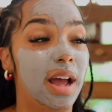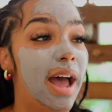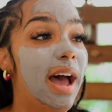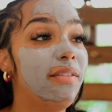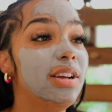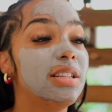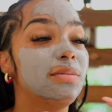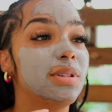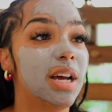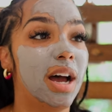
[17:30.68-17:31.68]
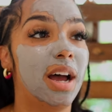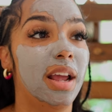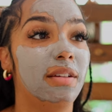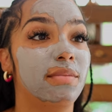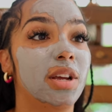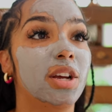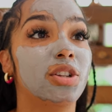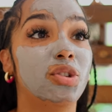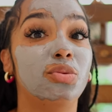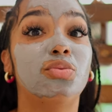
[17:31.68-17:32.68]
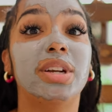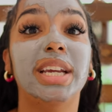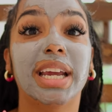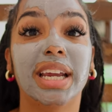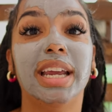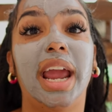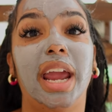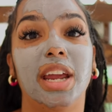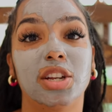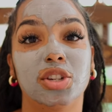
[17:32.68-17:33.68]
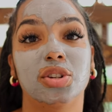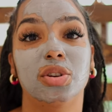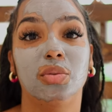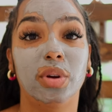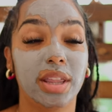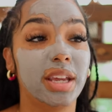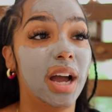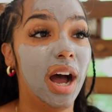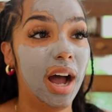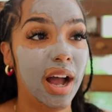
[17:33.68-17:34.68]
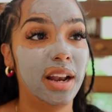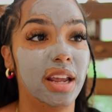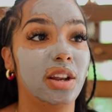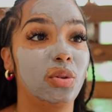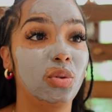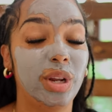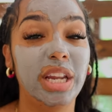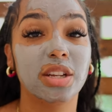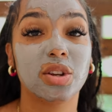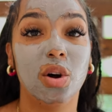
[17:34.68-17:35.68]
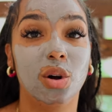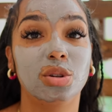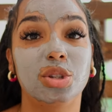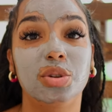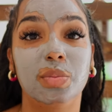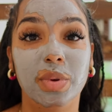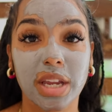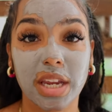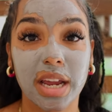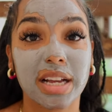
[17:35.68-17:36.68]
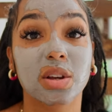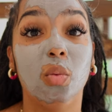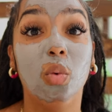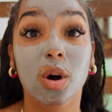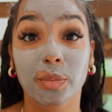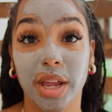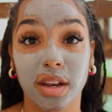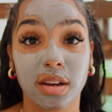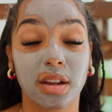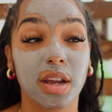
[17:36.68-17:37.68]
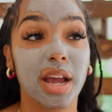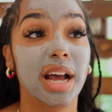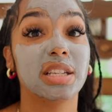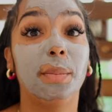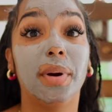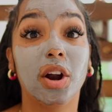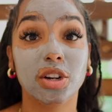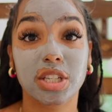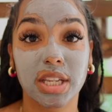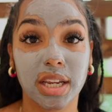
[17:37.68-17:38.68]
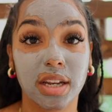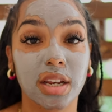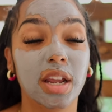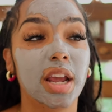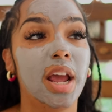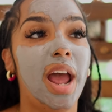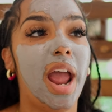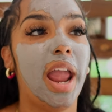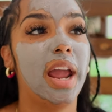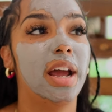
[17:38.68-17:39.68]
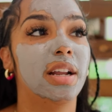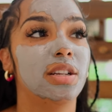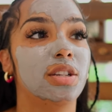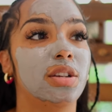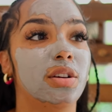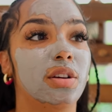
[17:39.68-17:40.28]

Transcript: having some time to re engage with God and who He has called you to be as a woman, as a person, and